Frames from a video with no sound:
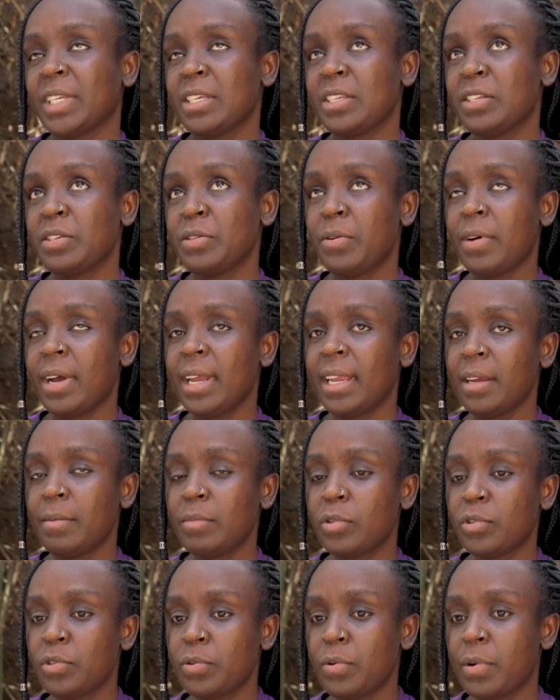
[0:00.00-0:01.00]
So I
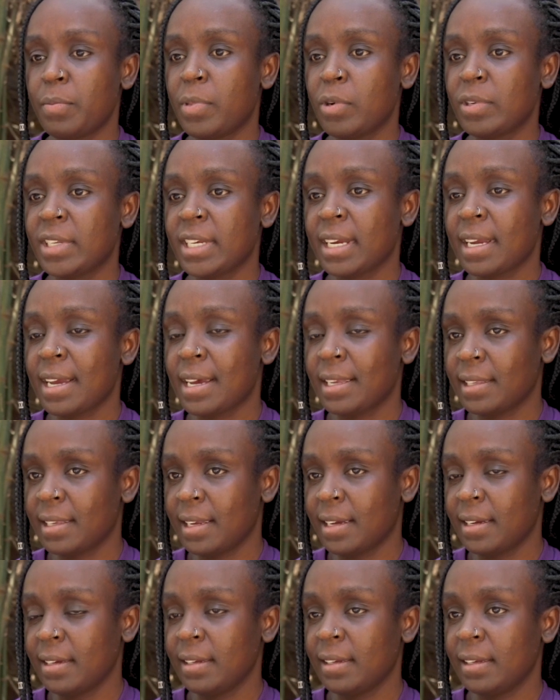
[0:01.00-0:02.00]
came to know about
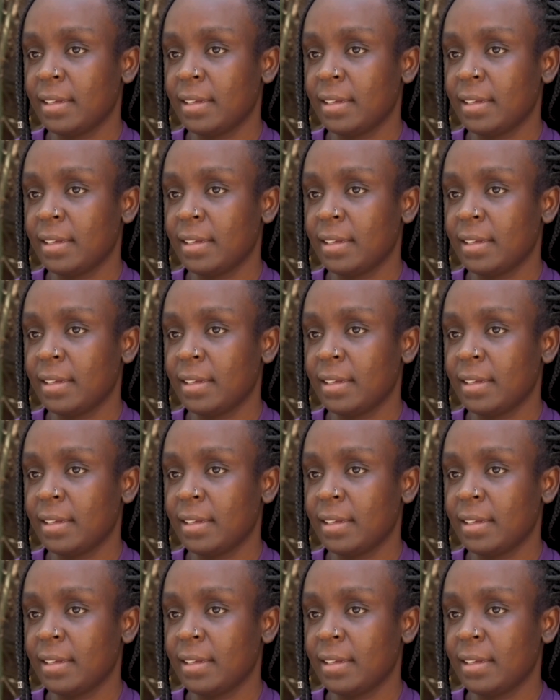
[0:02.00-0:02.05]
Angaza